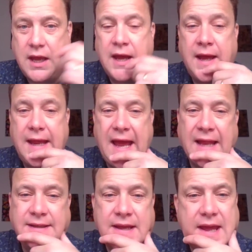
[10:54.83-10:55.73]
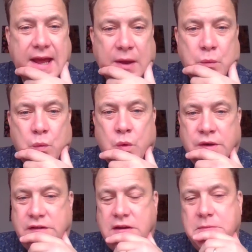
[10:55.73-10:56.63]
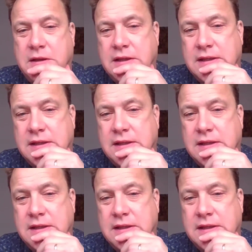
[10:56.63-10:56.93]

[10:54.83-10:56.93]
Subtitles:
And we're assuming